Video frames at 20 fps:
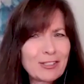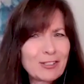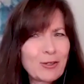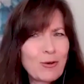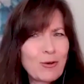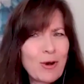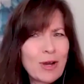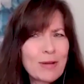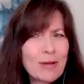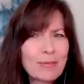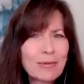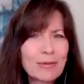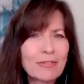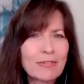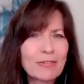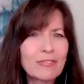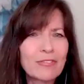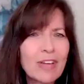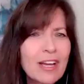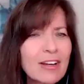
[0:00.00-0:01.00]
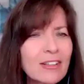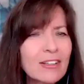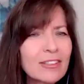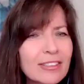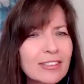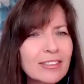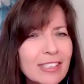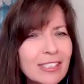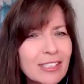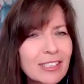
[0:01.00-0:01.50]
It's quite
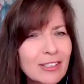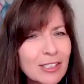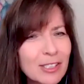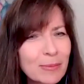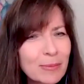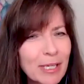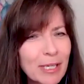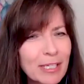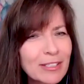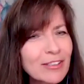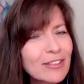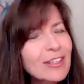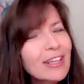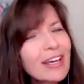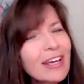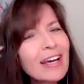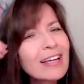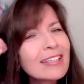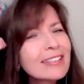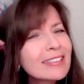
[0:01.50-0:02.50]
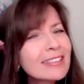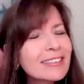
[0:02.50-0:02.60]
profound. Yes. Can you expand on that?